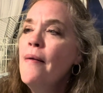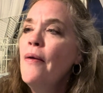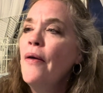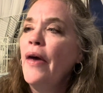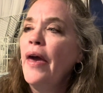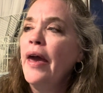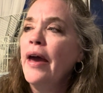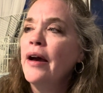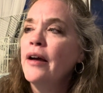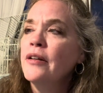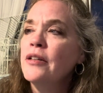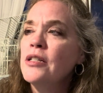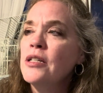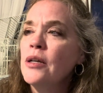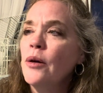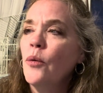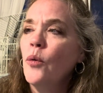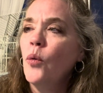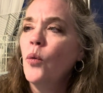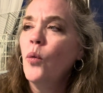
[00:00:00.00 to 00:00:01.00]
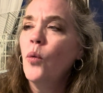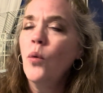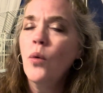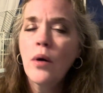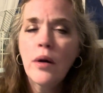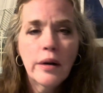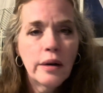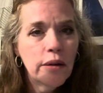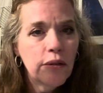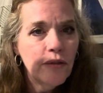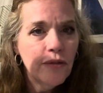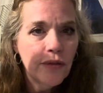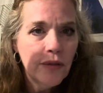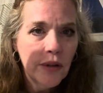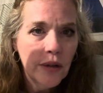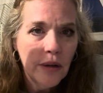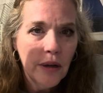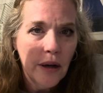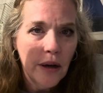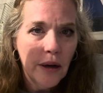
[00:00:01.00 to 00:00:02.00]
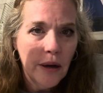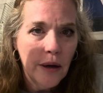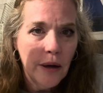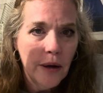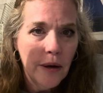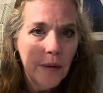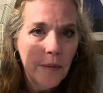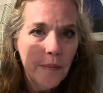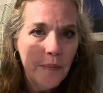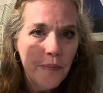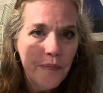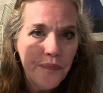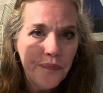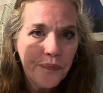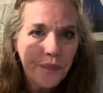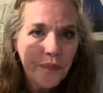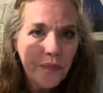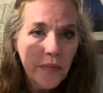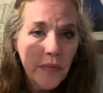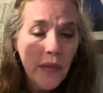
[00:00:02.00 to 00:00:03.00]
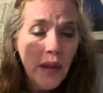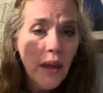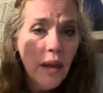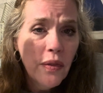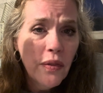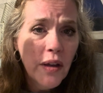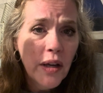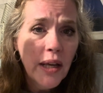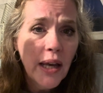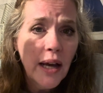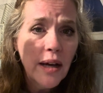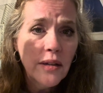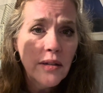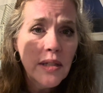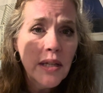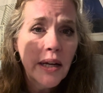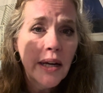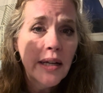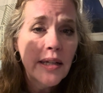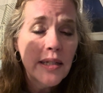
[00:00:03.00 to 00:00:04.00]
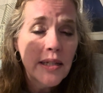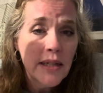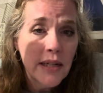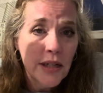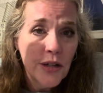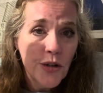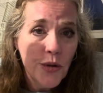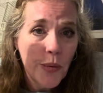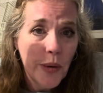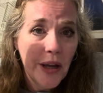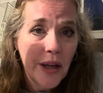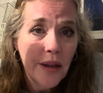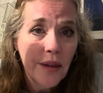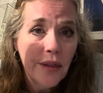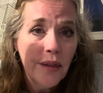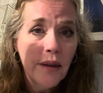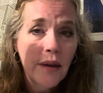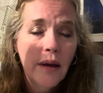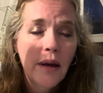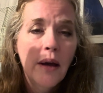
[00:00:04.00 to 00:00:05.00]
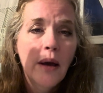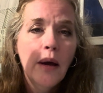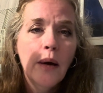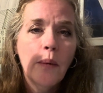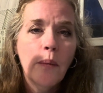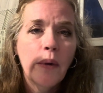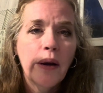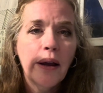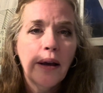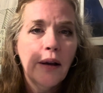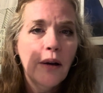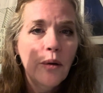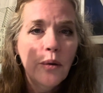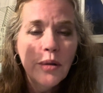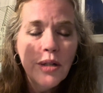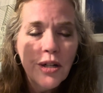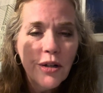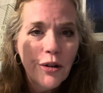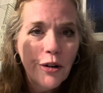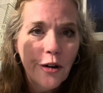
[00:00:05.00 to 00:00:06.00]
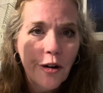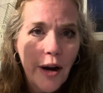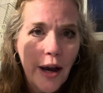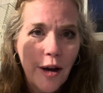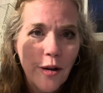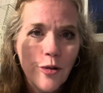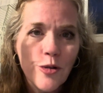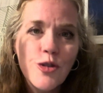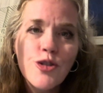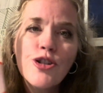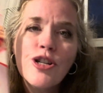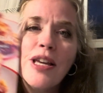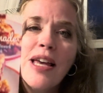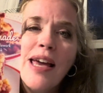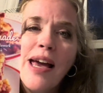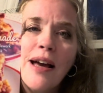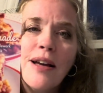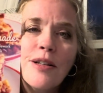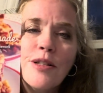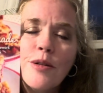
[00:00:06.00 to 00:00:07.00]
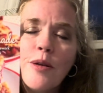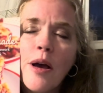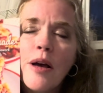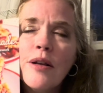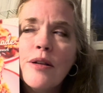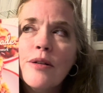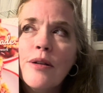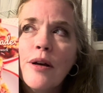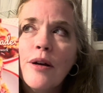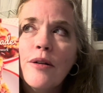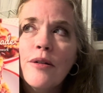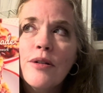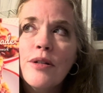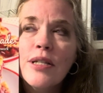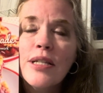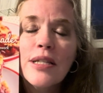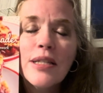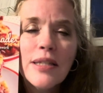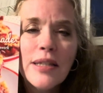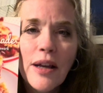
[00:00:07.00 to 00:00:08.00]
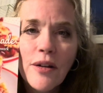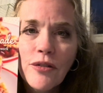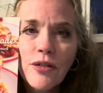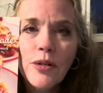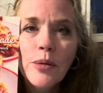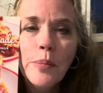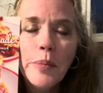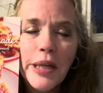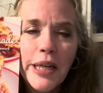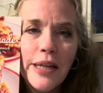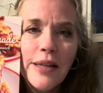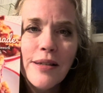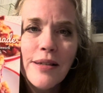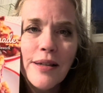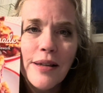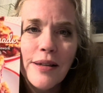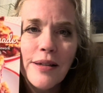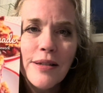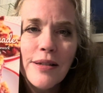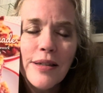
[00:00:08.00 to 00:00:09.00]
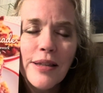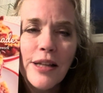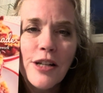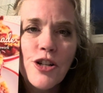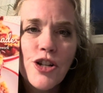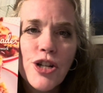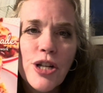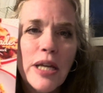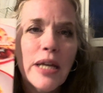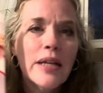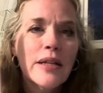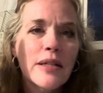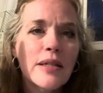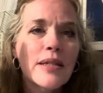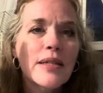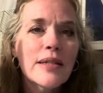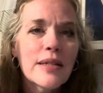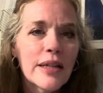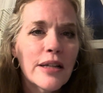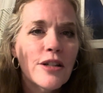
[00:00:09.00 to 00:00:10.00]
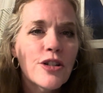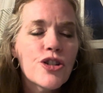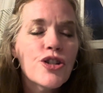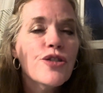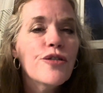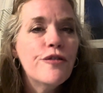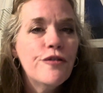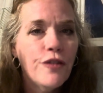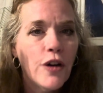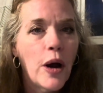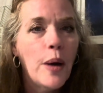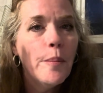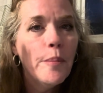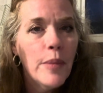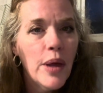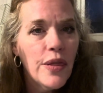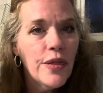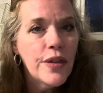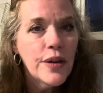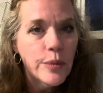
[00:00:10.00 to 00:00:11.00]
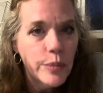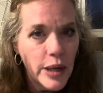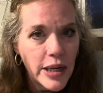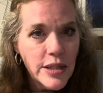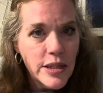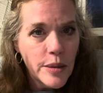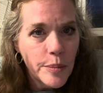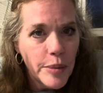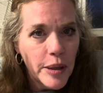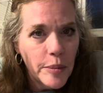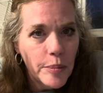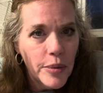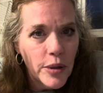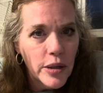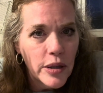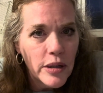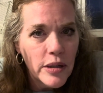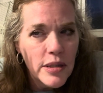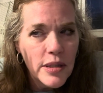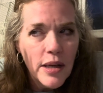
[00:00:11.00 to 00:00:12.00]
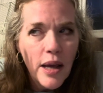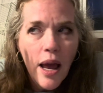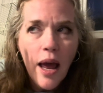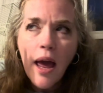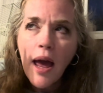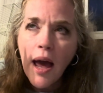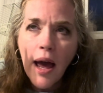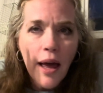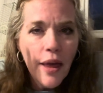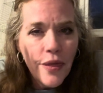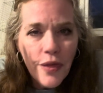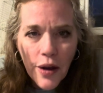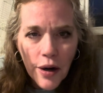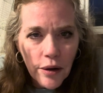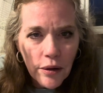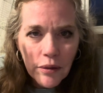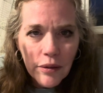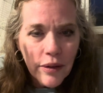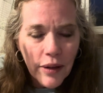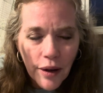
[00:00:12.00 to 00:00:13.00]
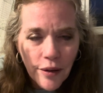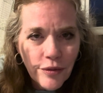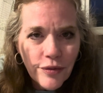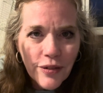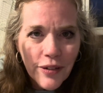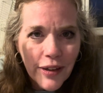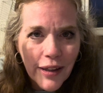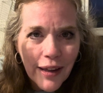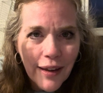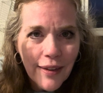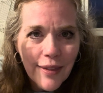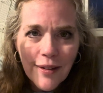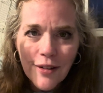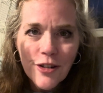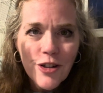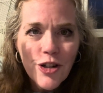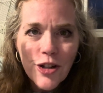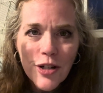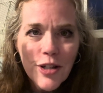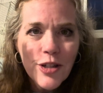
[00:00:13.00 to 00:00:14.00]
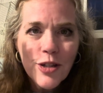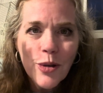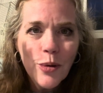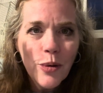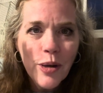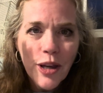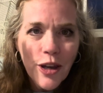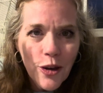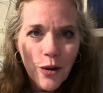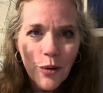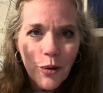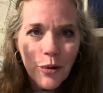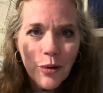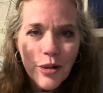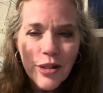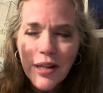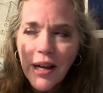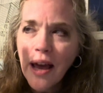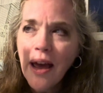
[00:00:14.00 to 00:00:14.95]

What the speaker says: And one of the gals that I stitch with, when I go to her house, she has several pieces that she has stitched from the recipe books, and they're lovely. They're just so cute.